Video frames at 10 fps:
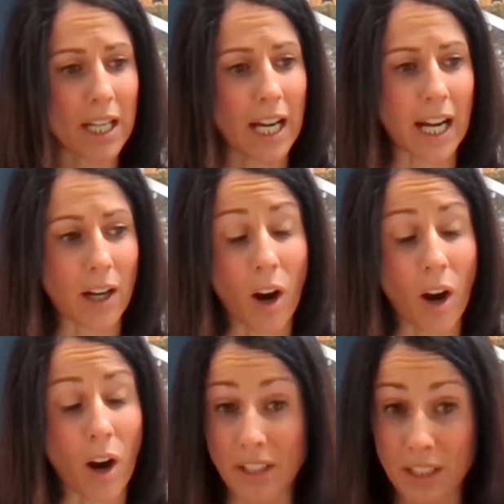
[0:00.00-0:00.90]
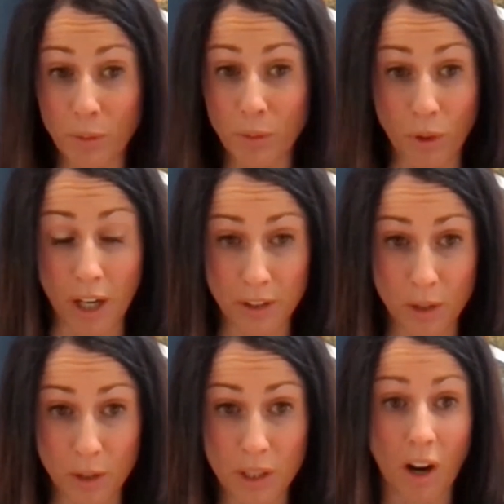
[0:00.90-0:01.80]
Obviously,
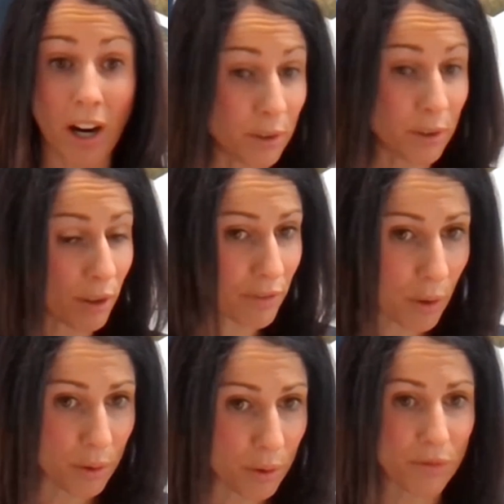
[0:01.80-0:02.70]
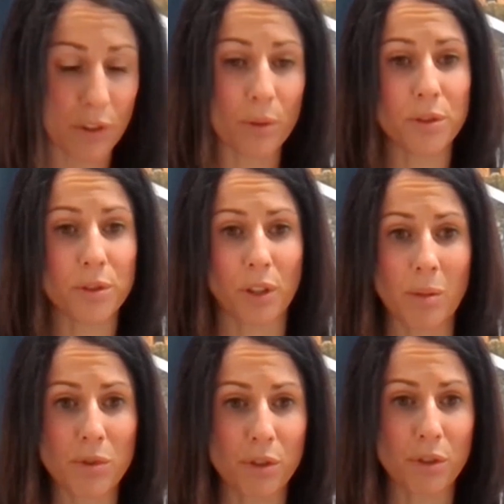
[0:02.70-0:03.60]
using either of those fuel
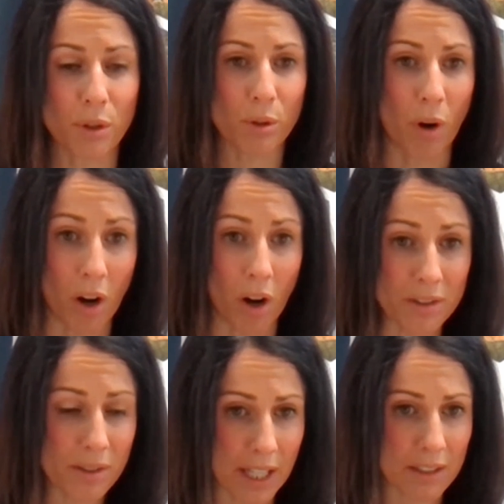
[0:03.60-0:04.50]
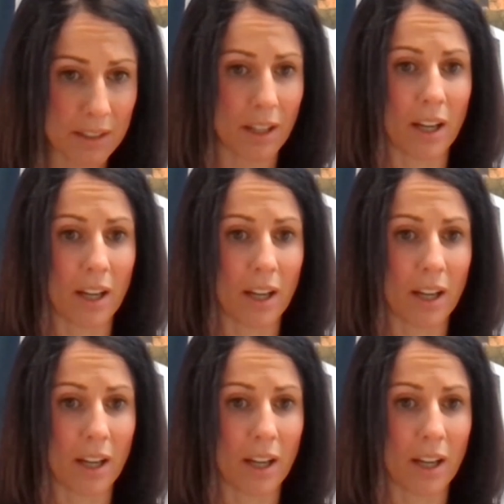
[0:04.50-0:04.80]
streams through on-site